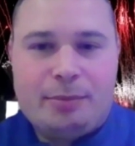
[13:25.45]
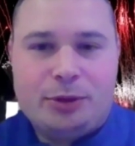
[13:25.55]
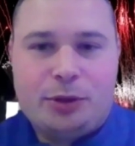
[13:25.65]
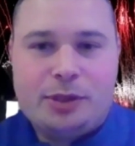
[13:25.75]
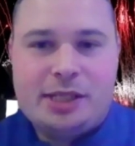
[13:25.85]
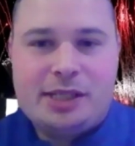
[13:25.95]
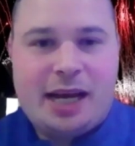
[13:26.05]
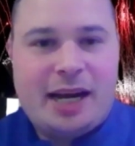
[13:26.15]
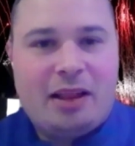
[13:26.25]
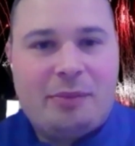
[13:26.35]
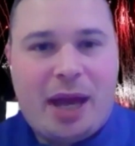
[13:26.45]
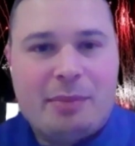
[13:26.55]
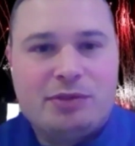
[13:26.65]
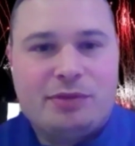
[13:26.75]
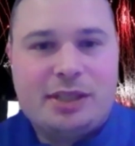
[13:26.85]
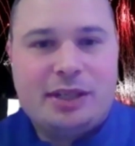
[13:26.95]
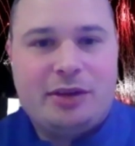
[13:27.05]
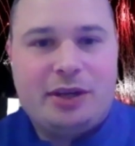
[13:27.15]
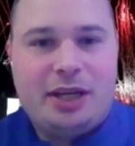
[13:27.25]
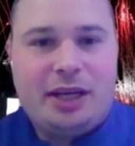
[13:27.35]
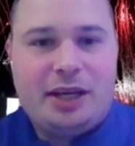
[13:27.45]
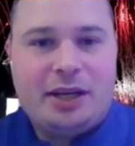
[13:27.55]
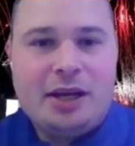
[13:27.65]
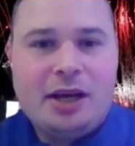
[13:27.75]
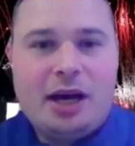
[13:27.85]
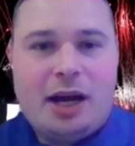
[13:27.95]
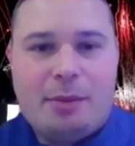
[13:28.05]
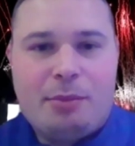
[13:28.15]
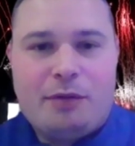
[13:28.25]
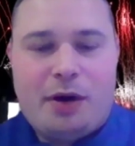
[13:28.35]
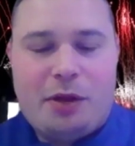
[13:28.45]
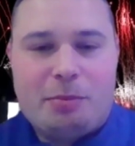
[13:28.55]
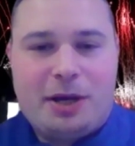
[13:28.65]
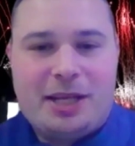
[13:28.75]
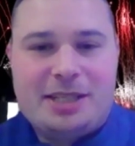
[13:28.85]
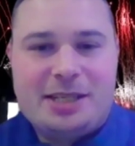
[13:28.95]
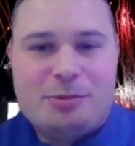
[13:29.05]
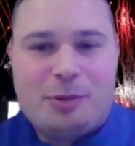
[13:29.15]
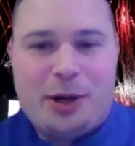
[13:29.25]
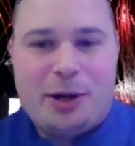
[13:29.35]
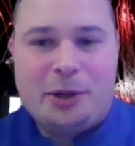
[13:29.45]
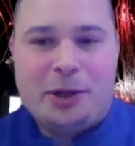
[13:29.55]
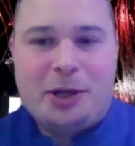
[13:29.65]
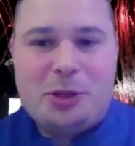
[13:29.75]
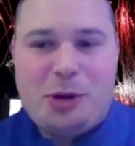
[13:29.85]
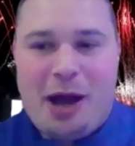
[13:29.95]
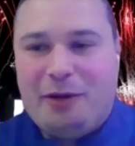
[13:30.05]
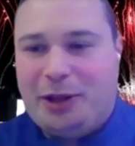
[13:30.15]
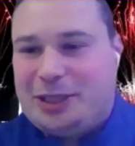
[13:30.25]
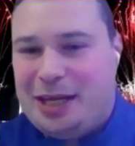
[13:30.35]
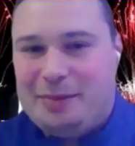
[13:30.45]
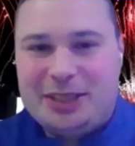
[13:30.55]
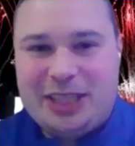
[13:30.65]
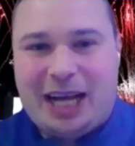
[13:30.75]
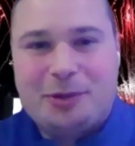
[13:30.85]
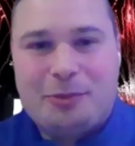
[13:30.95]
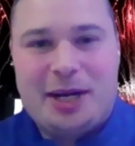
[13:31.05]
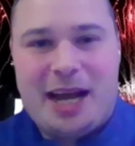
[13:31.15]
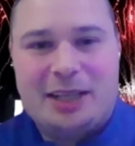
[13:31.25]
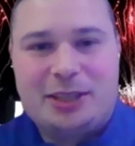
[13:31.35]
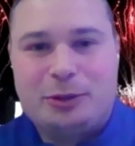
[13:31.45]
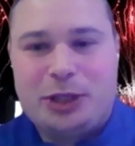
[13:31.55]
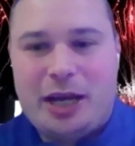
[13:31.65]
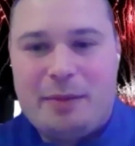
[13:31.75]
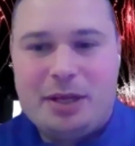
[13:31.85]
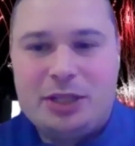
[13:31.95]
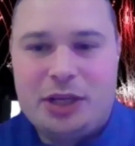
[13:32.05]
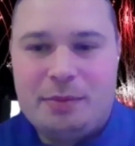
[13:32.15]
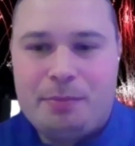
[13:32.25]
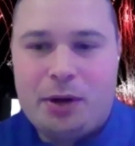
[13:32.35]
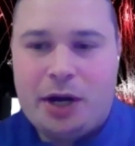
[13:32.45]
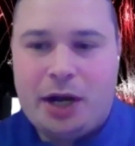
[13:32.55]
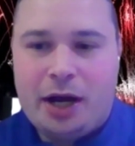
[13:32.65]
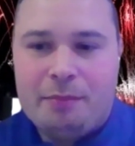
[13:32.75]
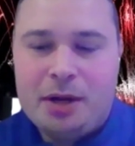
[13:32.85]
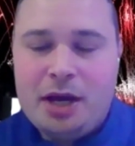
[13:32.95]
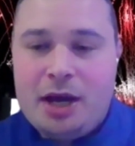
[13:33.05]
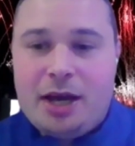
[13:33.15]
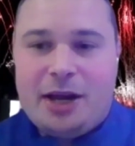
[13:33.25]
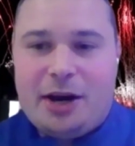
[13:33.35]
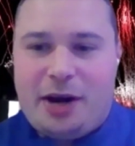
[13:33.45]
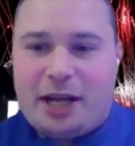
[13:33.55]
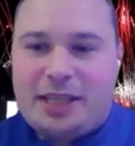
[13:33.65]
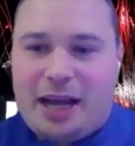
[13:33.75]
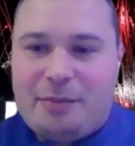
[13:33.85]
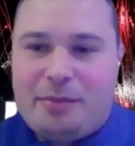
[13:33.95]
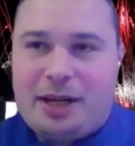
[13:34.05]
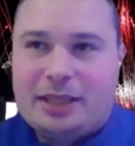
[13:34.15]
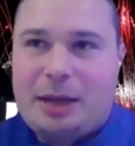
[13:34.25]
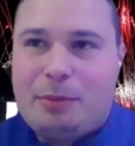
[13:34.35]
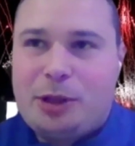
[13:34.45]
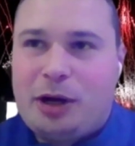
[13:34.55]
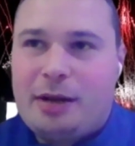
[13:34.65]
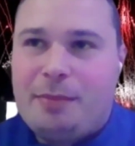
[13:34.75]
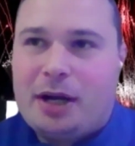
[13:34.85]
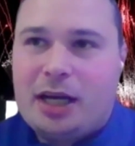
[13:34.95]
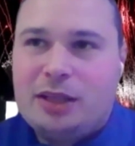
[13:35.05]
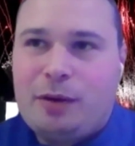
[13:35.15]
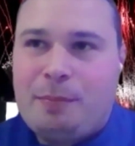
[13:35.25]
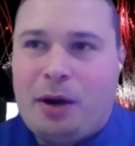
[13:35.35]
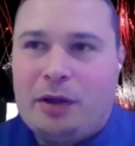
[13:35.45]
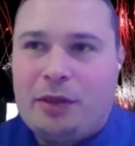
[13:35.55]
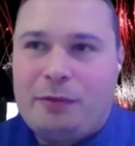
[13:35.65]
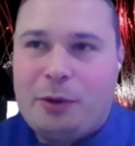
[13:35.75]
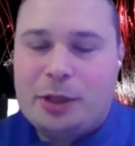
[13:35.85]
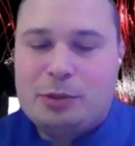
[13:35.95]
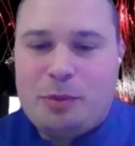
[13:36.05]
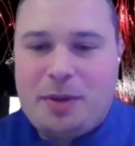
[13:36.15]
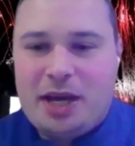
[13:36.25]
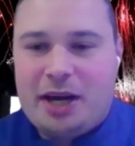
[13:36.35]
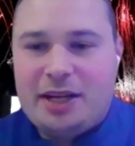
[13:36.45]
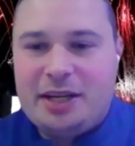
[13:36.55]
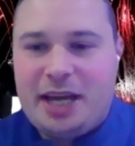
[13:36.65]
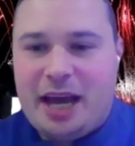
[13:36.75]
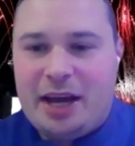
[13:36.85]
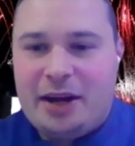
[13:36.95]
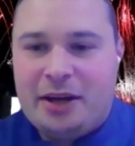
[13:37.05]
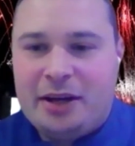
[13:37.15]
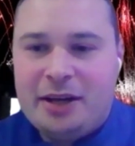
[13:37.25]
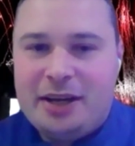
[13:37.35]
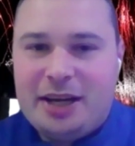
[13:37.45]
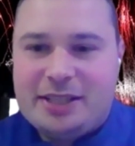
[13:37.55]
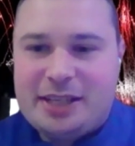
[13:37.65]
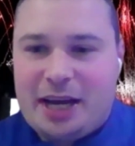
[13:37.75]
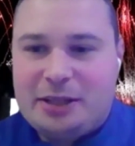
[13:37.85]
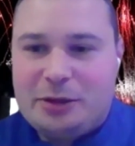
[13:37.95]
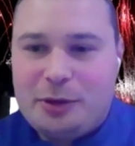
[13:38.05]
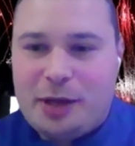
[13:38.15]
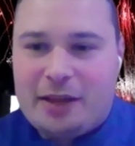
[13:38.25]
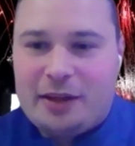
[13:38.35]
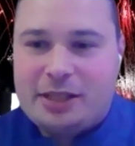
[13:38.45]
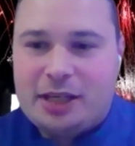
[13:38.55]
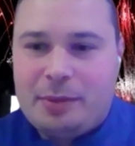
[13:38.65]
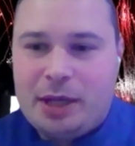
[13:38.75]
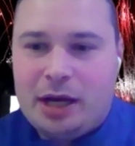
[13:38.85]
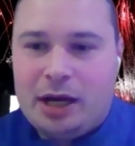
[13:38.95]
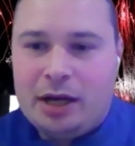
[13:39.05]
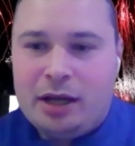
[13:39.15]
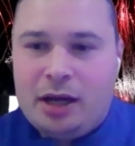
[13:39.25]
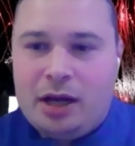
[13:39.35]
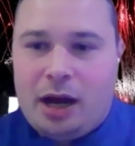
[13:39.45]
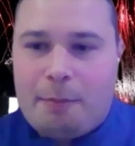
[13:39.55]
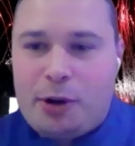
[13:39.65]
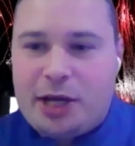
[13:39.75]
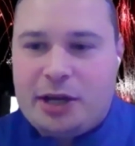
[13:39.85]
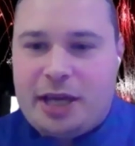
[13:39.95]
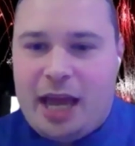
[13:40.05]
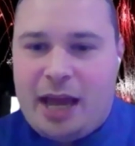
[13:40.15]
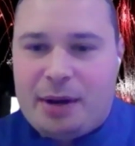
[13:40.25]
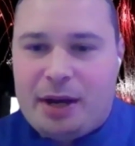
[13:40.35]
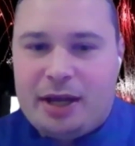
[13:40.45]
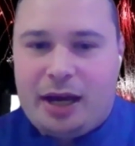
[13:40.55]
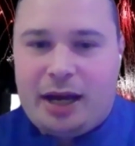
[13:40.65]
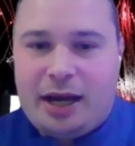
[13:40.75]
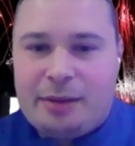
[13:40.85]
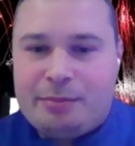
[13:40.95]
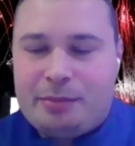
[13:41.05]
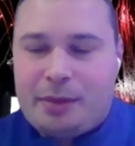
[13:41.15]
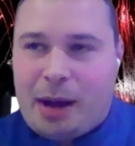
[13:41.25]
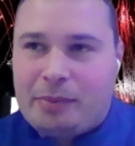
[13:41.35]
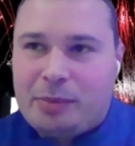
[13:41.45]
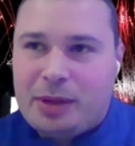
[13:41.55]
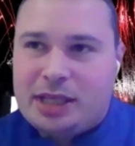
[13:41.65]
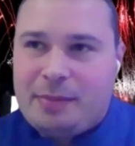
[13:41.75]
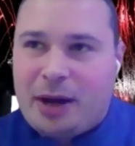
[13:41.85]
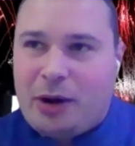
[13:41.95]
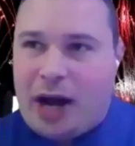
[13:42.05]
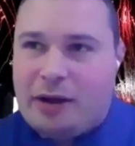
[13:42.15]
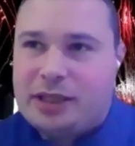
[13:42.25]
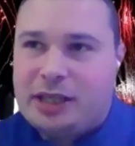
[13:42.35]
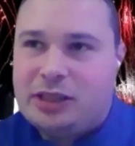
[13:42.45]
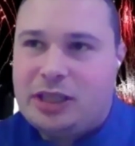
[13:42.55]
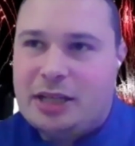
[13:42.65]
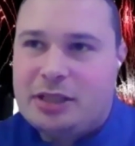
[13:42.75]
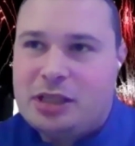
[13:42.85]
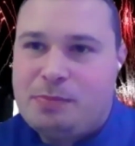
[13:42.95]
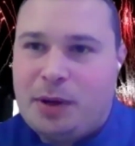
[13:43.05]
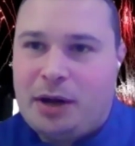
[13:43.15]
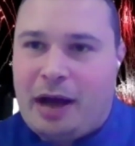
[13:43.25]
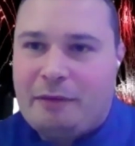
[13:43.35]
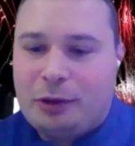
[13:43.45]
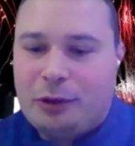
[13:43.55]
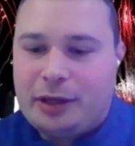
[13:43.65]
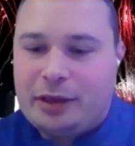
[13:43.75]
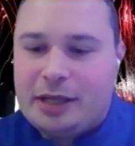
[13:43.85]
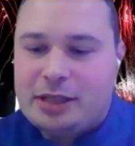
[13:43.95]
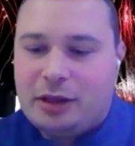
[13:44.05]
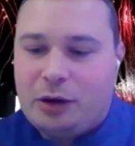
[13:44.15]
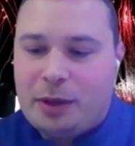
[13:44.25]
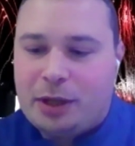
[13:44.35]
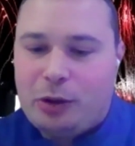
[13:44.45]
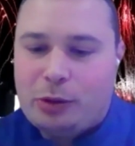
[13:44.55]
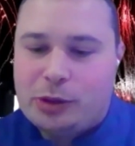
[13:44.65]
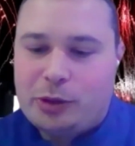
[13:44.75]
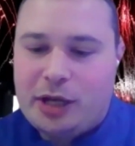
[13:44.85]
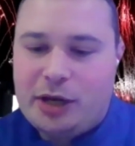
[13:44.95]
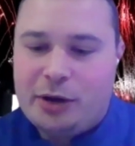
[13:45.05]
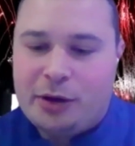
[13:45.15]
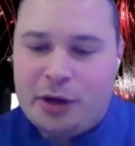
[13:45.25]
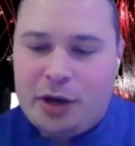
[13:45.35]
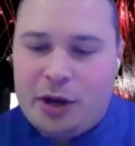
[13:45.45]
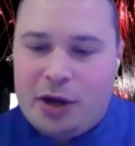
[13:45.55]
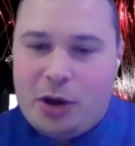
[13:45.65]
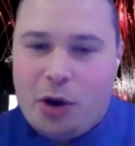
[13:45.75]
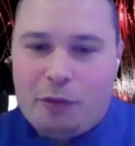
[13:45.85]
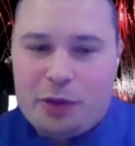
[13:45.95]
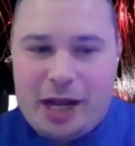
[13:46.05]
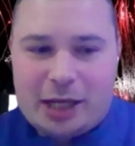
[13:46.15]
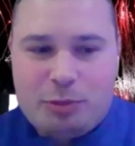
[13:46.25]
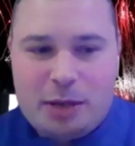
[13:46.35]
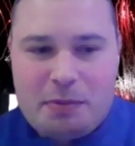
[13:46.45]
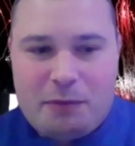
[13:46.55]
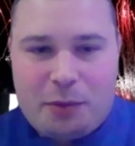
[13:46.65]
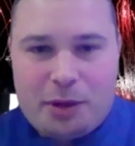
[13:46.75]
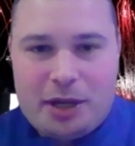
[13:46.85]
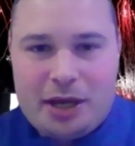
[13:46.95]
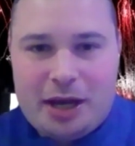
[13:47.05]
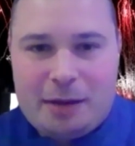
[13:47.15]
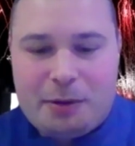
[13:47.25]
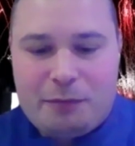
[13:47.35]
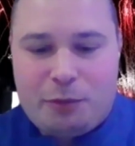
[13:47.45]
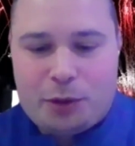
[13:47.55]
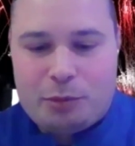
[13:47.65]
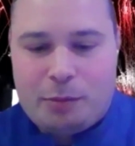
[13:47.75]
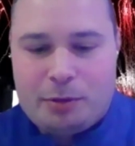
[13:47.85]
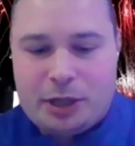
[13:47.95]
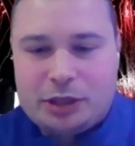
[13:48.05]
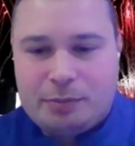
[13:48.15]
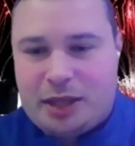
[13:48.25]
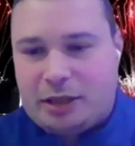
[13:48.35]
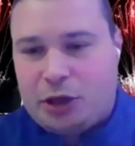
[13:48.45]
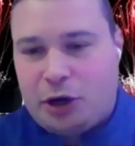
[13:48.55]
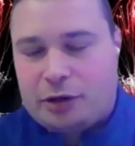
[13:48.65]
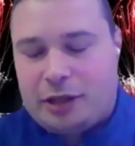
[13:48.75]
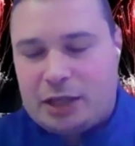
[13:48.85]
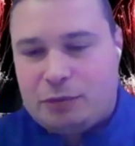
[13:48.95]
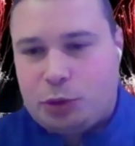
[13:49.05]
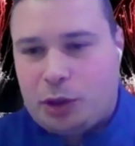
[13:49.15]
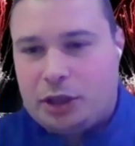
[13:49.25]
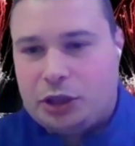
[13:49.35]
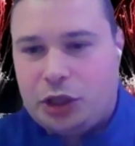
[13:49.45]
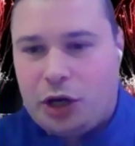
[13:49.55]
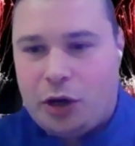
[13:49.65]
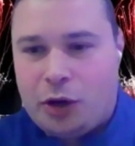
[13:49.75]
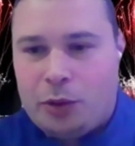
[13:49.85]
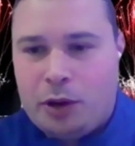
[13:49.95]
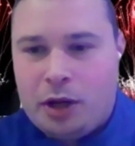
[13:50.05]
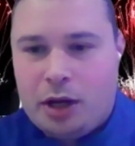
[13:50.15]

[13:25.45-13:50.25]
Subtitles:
I'm sure it's inside Alabama's facility and a number of other places where you have a legitimate shot to win a national championship. But, you know, next time we're talking Buckeyes football, the focus will be on Indiana. Excited to do that. I think it's going to be a pretty good game. I'm optimistic about Ohio State's chances, but I'll have to look at things a little bit closer here over the next week before we put forth a real prediction. But Kirk, thanks for joining the show.